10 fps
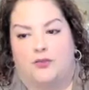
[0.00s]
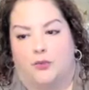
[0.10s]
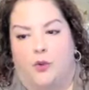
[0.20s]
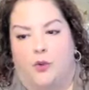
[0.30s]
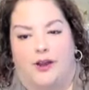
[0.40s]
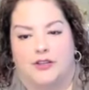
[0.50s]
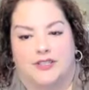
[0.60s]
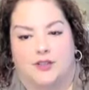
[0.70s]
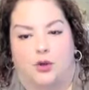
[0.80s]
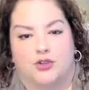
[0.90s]
does require
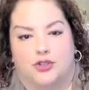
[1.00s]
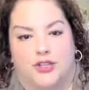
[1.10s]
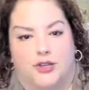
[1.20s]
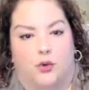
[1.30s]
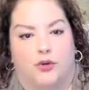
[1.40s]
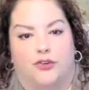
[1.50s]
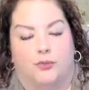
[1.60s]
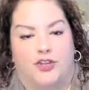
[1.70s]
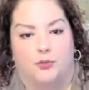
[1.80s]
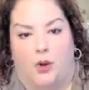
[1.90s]
disclosure to the owners
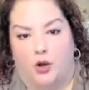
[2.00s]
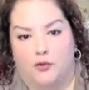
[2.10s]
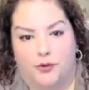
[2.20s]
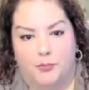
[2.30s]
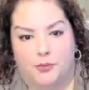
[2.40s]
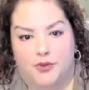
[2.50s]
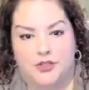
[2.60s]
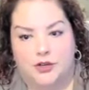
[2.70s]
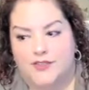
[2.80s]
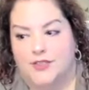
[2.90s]
when you borrow from the
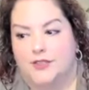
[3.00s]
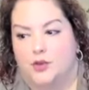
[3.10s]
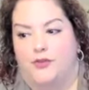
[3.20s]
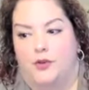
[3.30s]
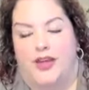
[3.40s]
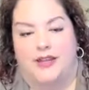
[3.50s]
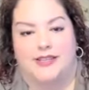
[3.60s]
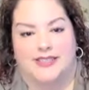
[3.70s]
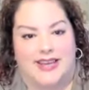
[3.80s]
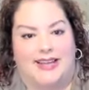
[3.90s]
reserves. And so if you then
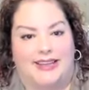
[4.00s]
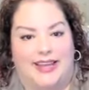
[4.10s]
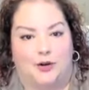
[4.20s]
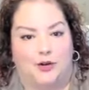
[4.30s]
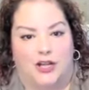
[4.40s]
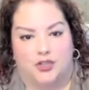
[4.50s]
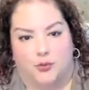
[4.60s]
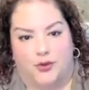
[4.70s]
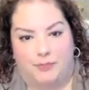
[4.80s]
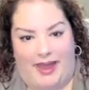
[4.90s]
decide later not to
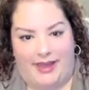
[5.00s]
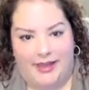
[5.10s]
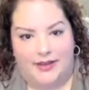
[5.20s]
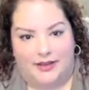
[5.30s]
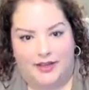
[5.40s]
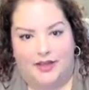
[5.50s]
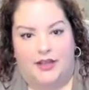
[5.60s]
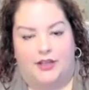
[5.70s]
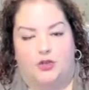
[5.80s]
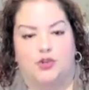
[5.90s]
repay it,
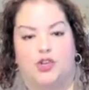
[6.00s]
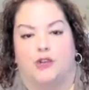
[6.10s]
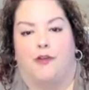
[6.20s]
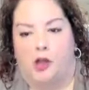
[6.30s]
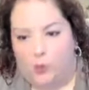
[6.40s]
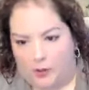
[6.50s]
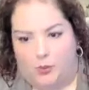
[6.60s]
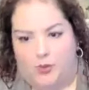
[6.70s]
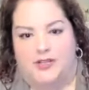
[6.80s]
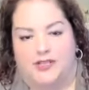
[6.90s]
you should follow up
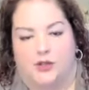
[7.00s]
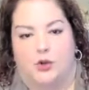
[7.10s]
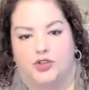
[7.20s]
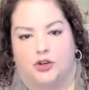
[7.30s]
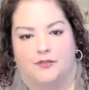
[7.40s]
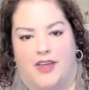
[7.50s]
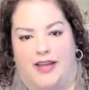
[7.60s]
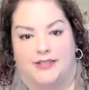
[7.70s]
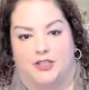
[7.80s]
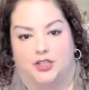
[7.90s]
with a disclosure of
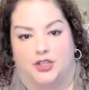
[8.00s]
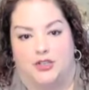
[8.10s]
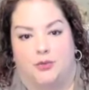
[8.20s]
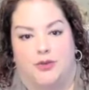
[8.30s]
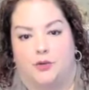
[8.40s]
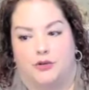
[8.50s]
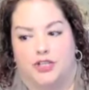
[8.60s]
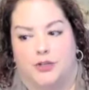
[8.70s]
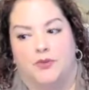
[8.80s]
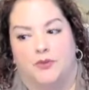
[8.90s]
that decision to the
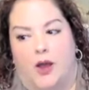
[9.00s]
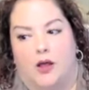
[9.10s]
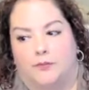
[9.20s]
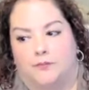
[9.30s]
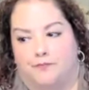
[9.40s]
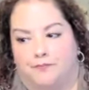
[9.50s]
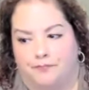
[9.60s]
ownership as well.